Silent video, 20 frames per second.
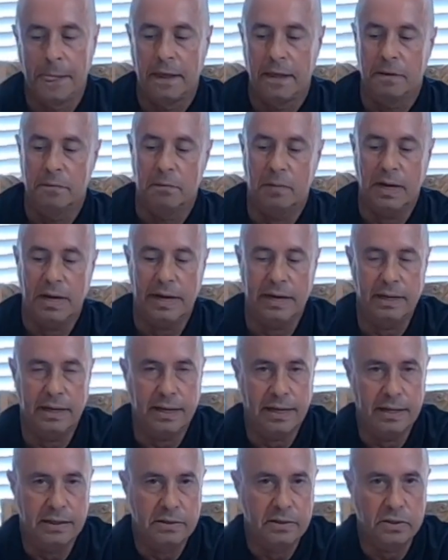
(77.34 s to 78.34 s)
mine,
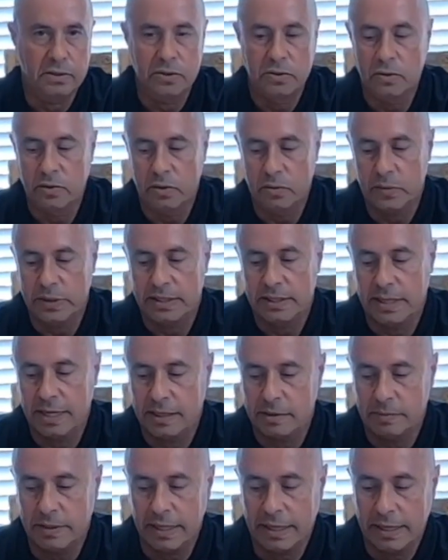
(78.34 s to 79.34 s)
it took 2 or 3
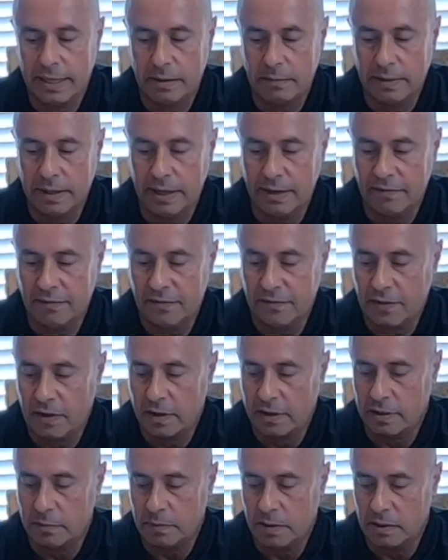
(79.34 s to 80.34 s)
times, but I kept getting
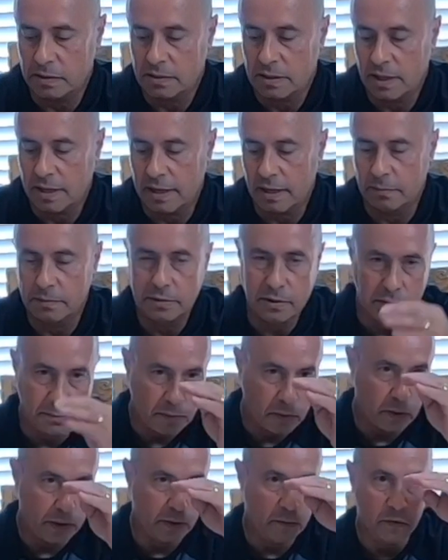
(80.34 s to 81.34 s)
fog up on top to the
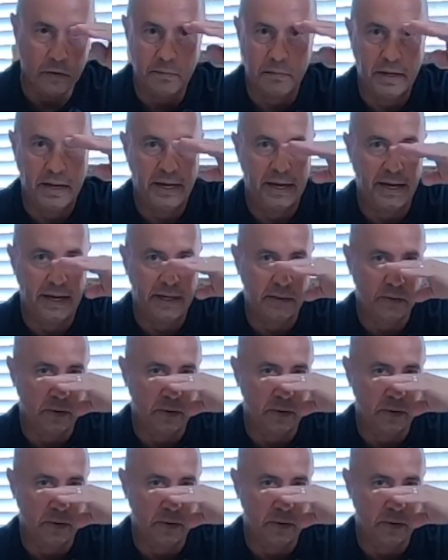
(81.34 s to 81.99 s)
point where my eyes were